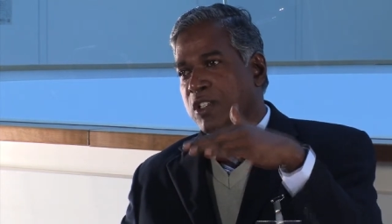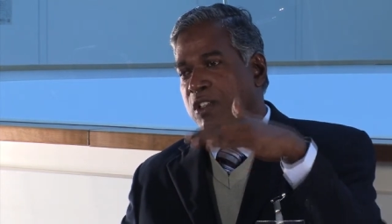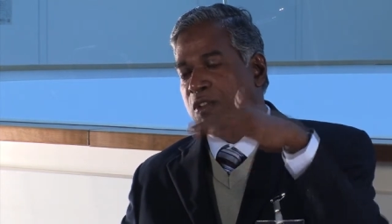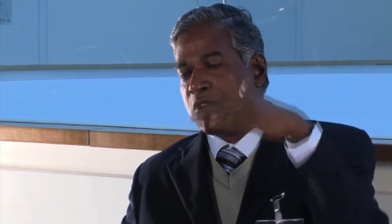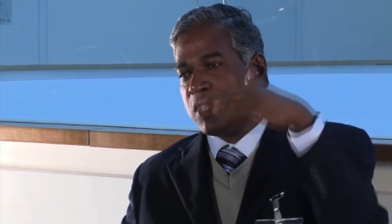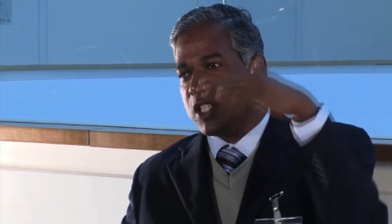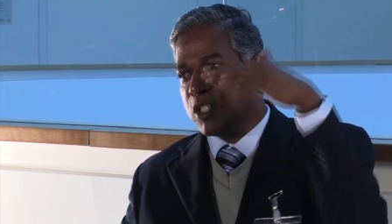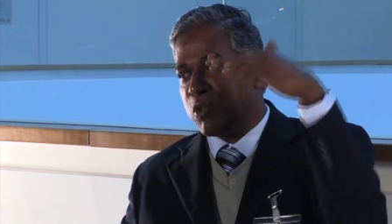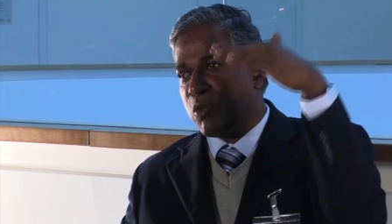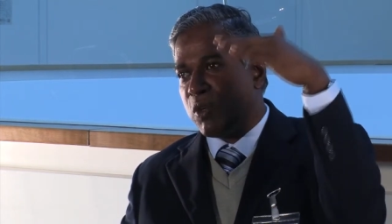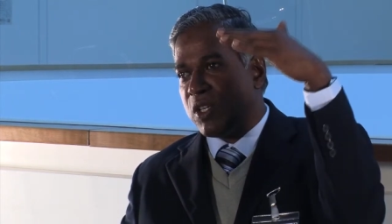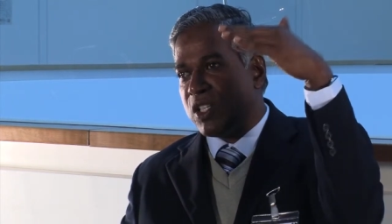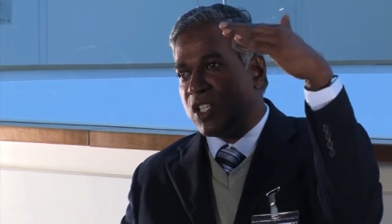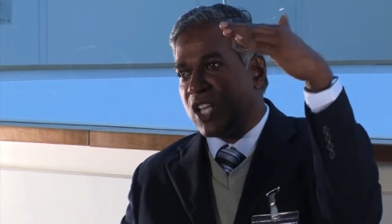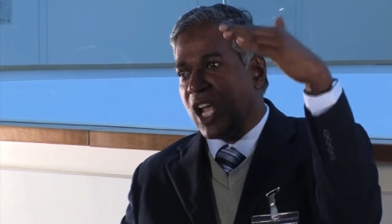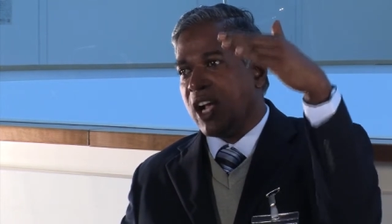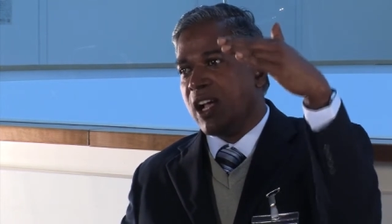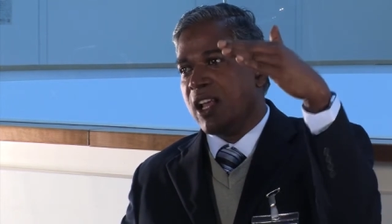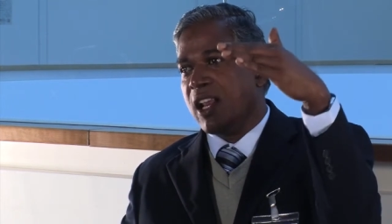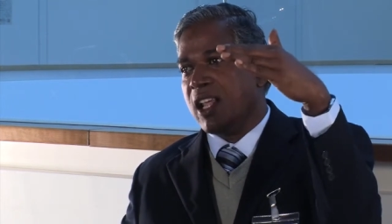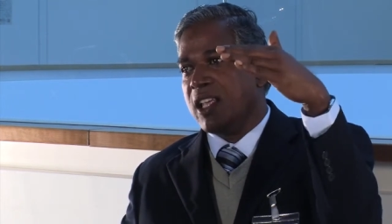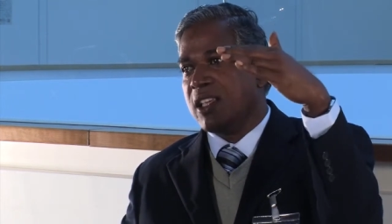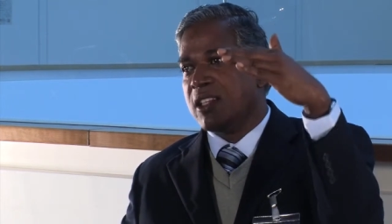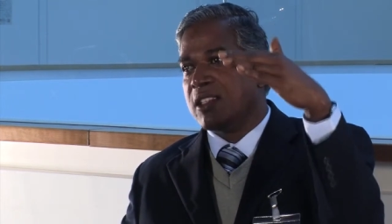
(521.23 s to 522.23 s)
The first one is
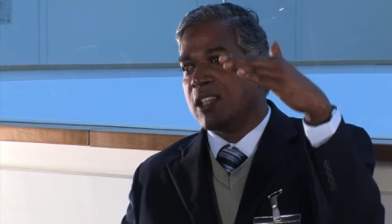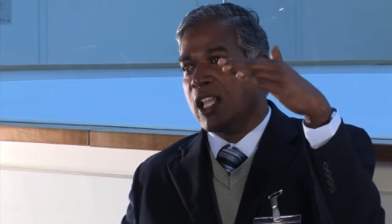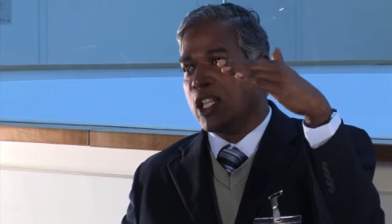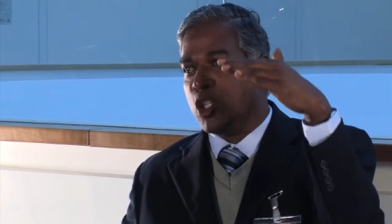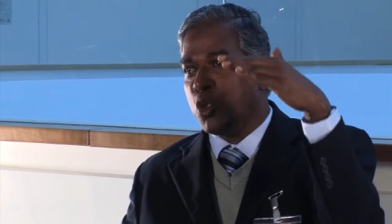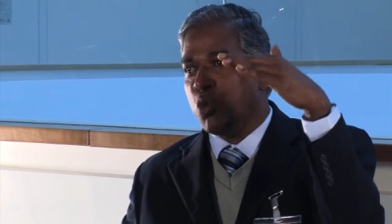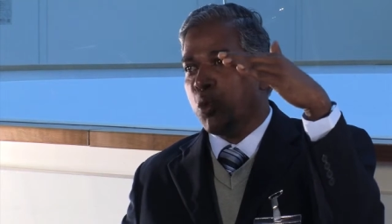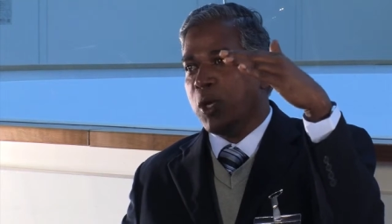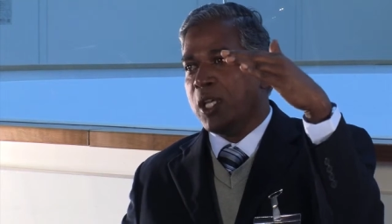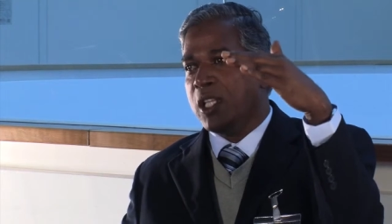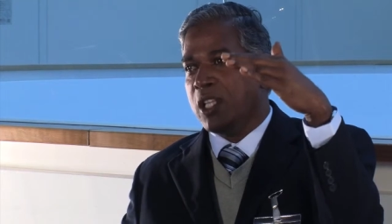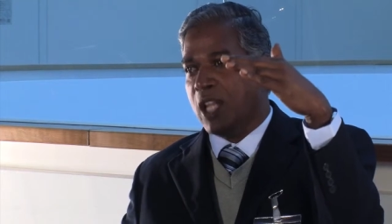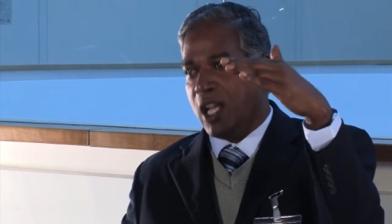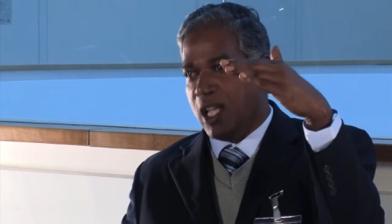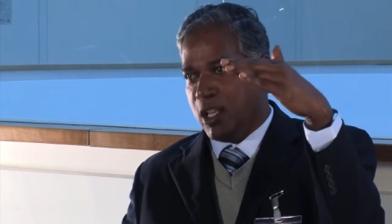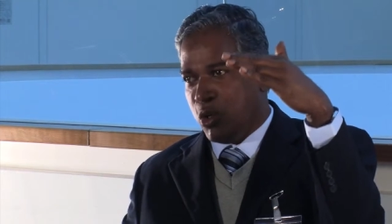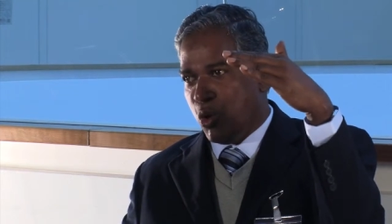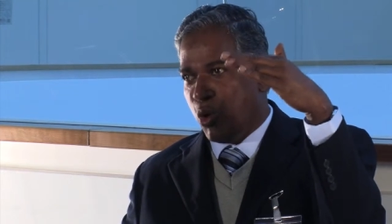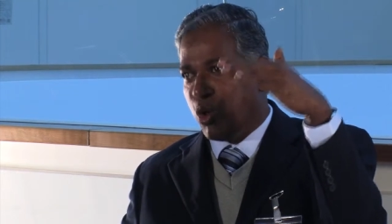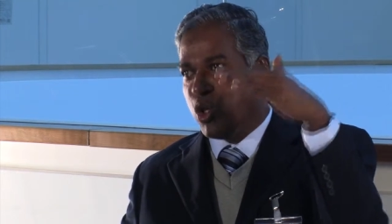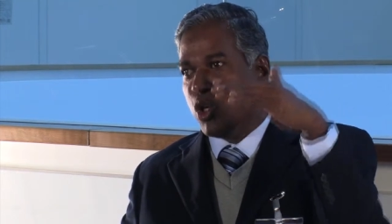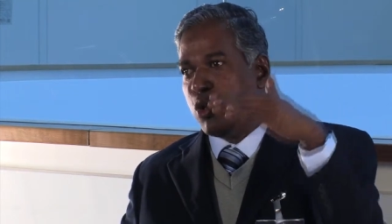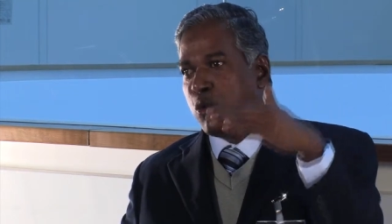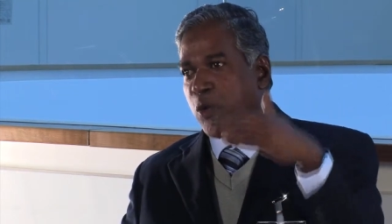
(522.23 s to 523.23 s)
Shankara is Advaita,
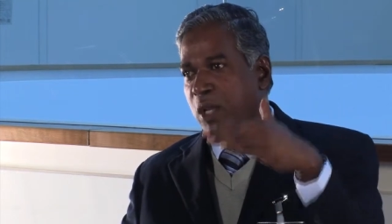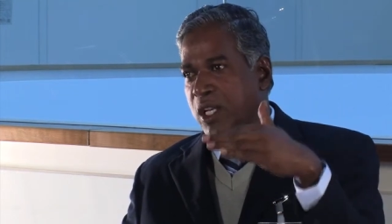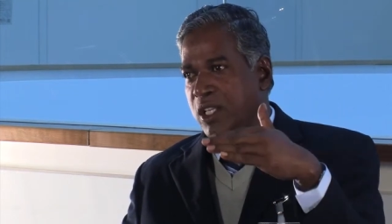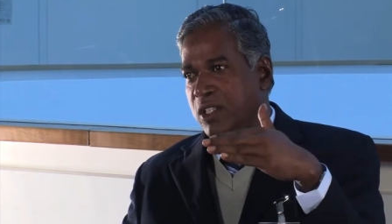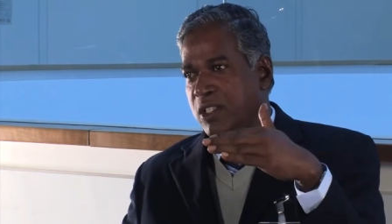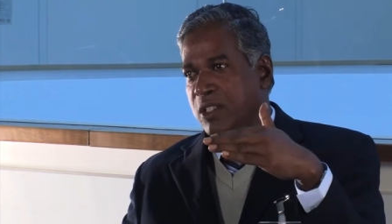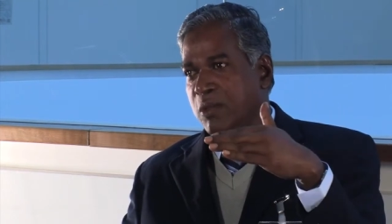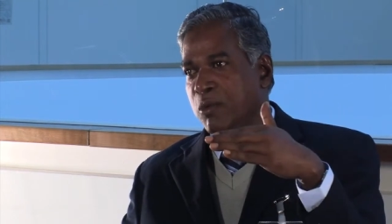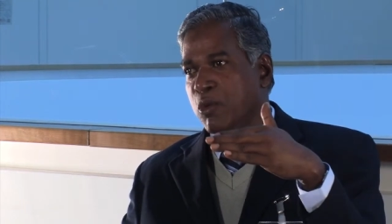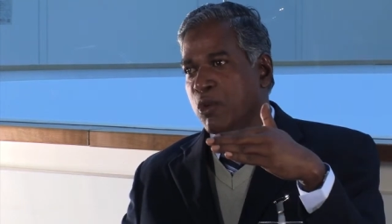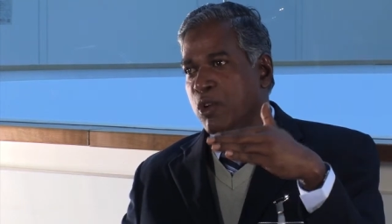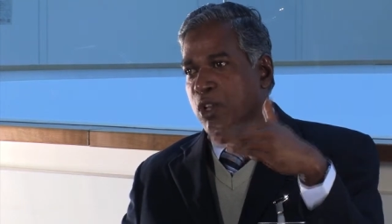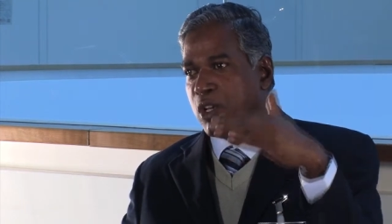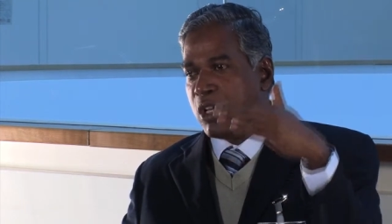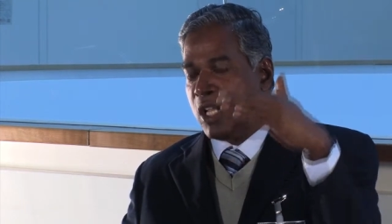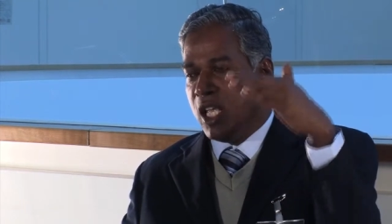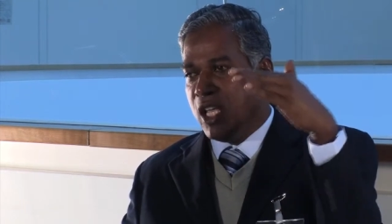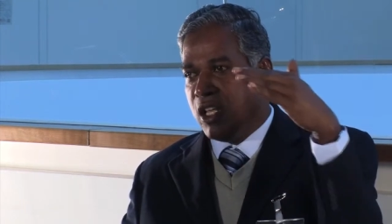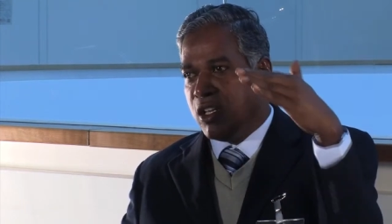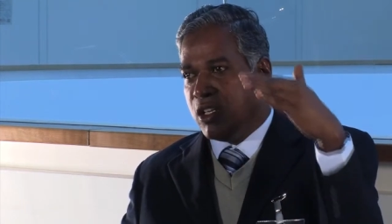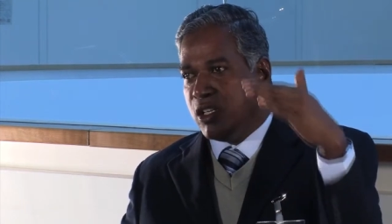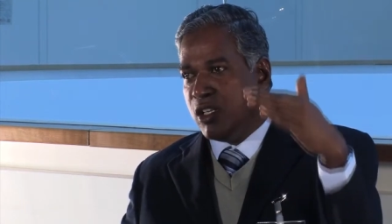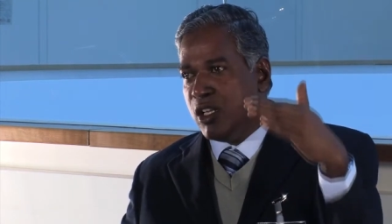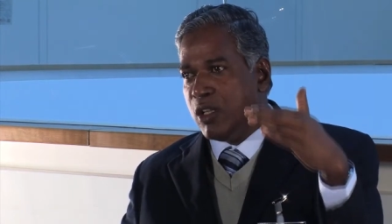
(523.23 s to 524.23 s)
non-dualism, or
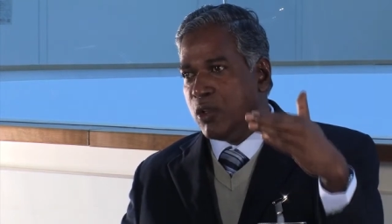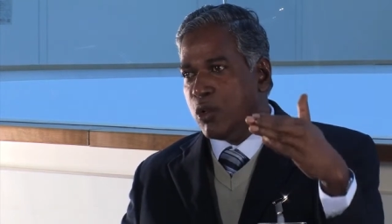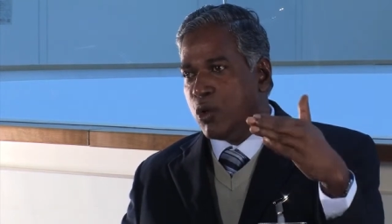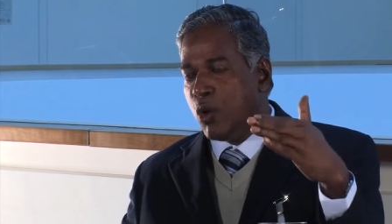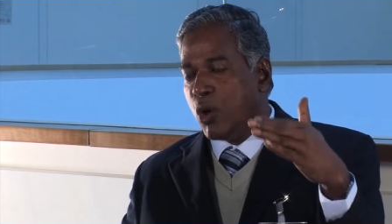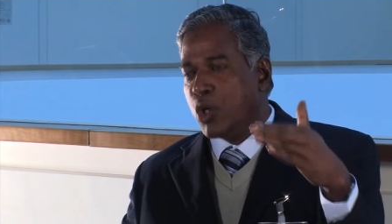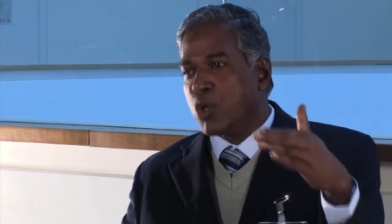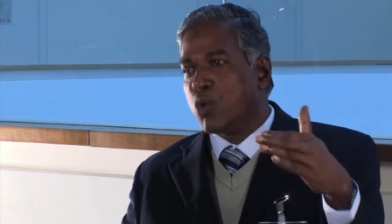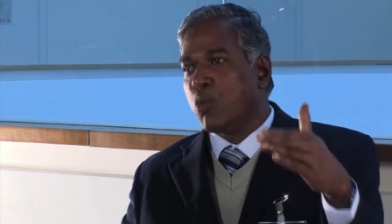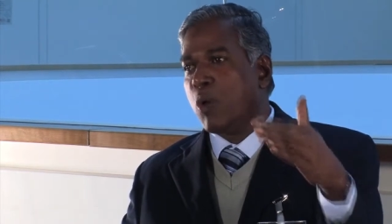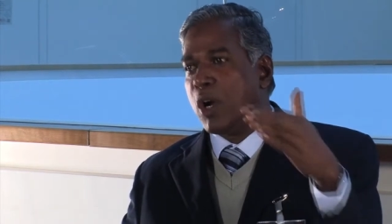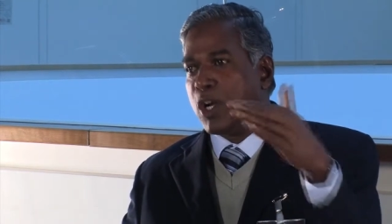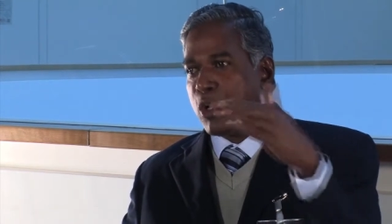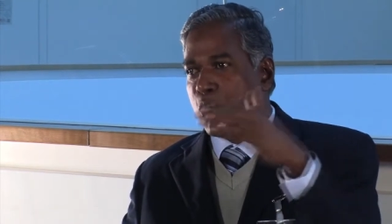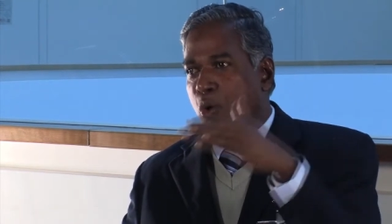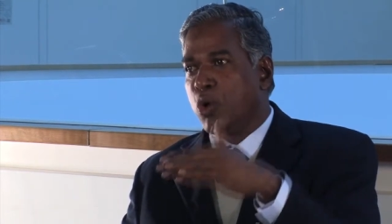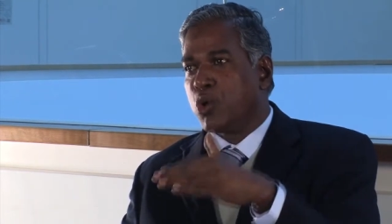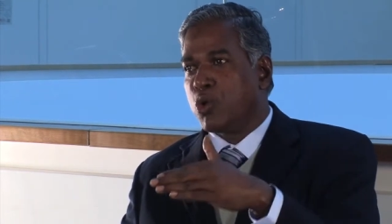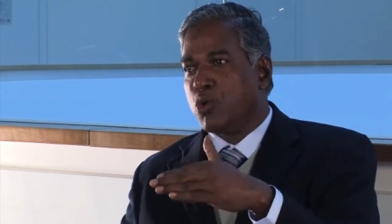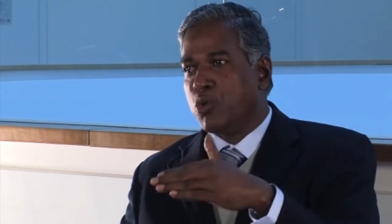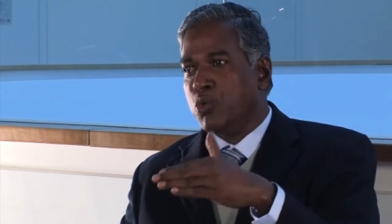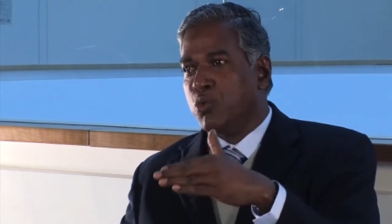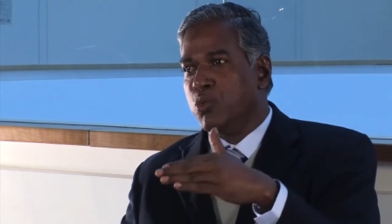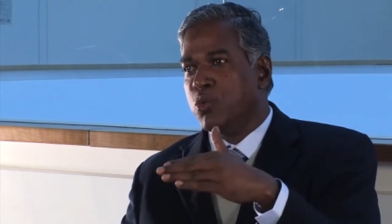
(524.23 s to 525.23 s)
not one,
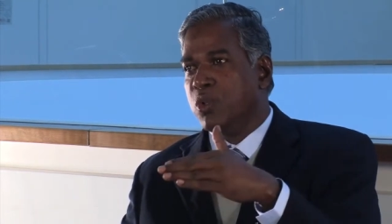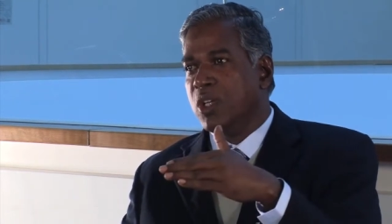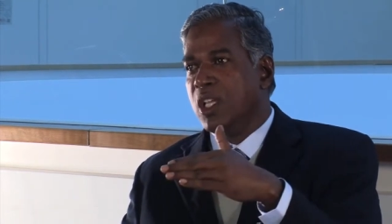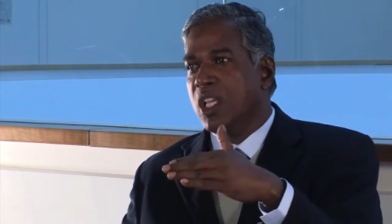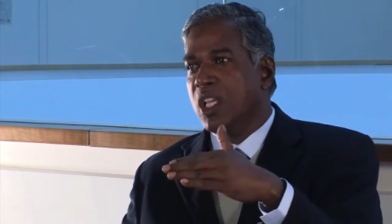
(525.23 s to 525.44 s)
not two.